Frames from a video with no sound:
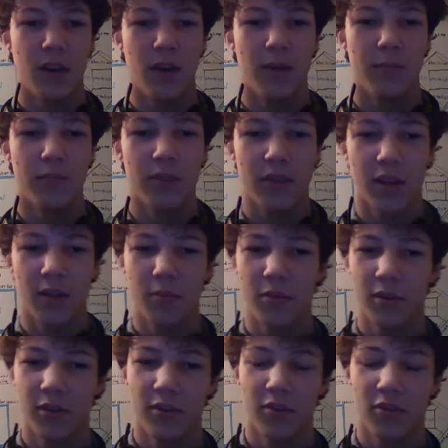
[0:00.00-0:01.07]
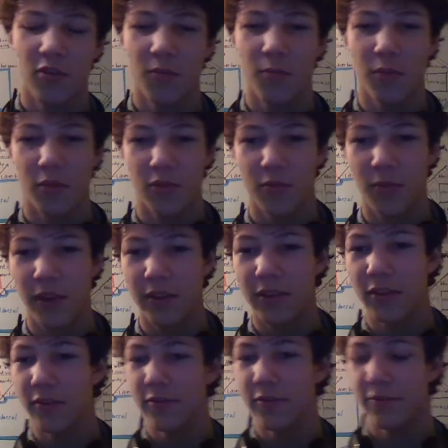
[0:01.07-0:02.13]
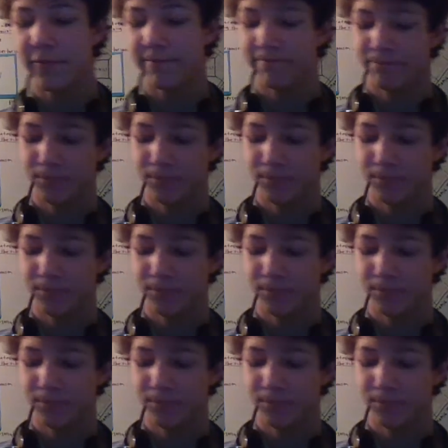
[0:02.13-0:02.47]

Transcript: to kind of put into perspective.